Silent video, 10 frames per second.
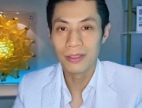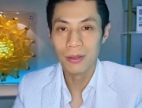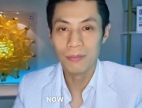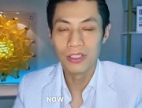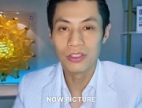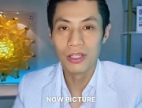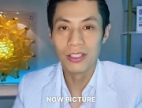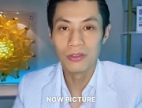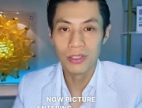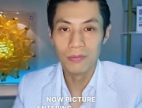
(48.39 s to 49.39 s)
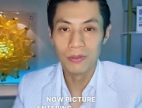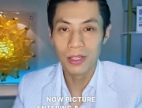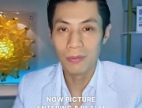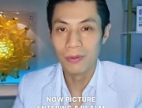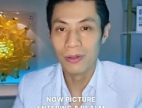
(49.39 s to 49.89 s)
Now picture entering a
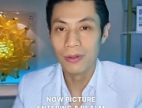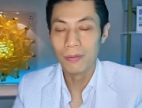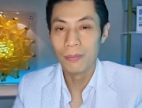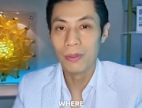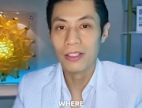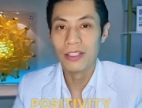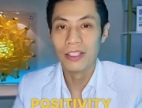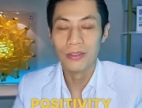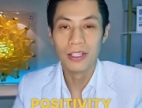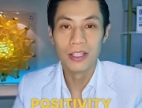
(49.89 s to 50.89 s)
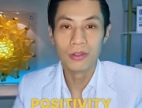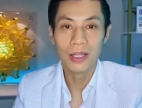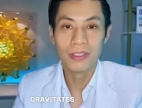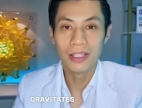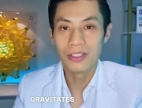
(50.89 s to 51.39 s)
realm where positivity
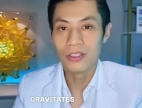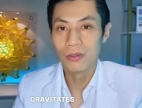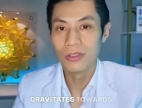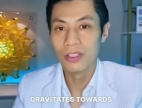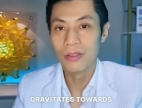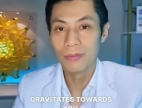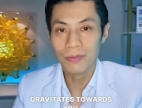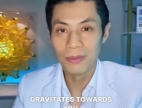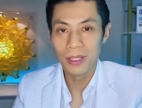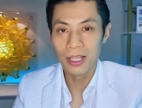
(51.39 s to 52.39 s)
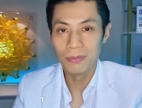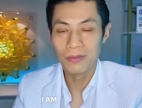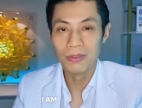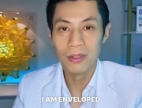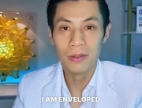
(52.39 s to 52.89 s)
gravitates towards you. I am
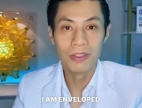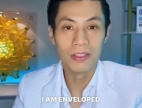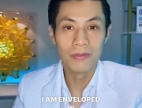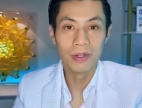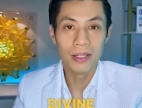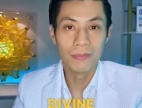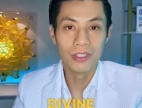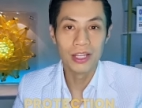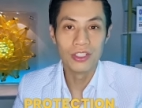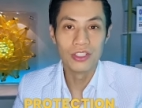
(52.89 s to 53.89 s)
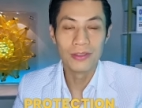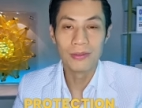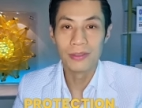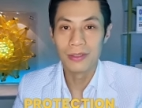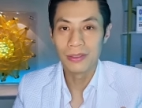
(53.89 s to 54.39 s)
enveloped in divine protection,
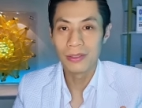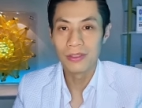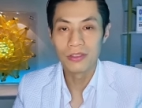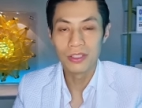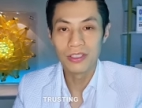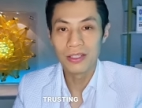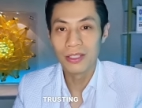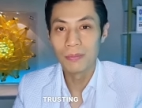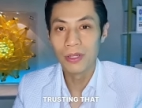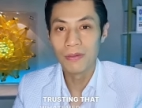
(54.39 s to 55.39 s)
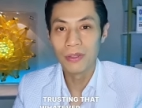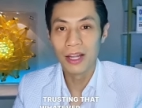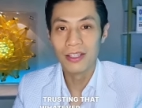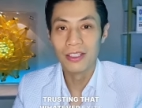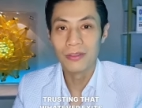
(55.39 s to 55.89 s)
trusting that whatever
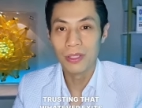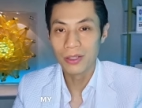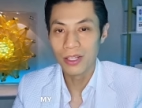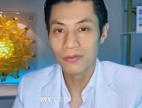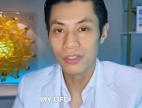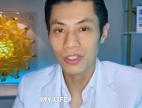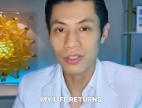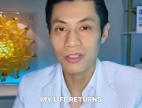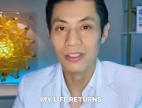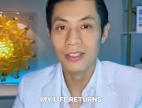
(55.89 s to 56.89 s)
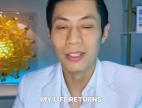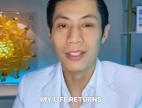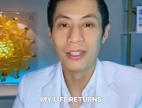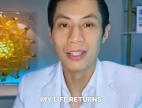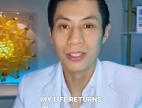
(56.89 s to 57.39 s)
exits my life returns
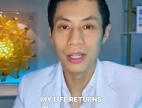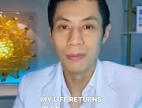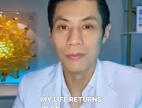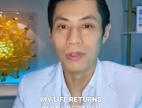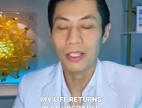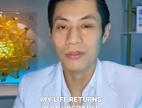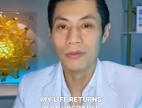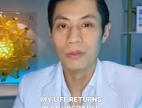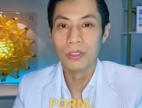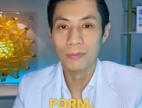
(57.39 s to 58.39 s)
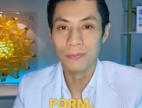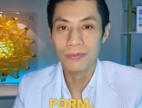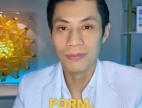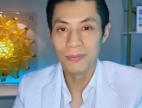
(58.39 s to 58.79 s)
in an upgraded form.